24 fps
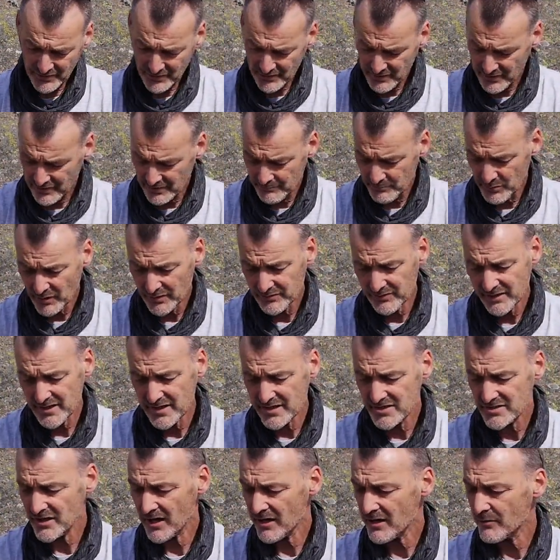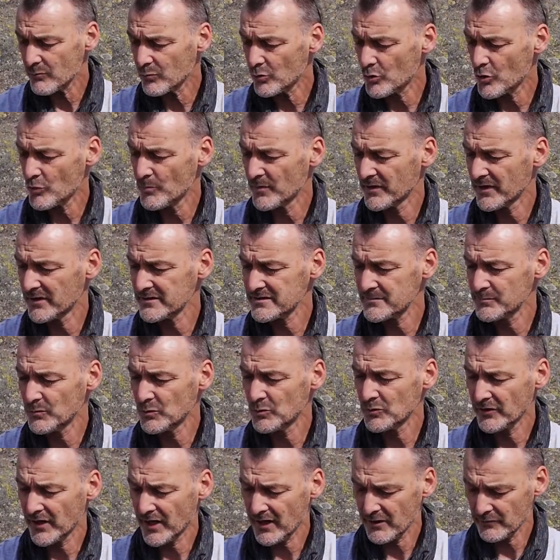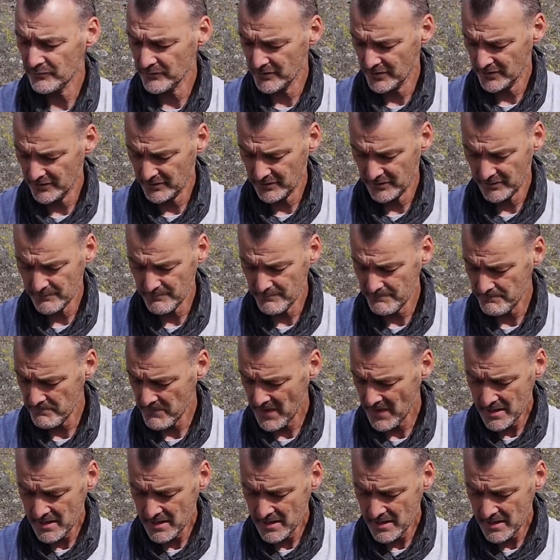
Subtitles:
these are warmer, there's more down in them.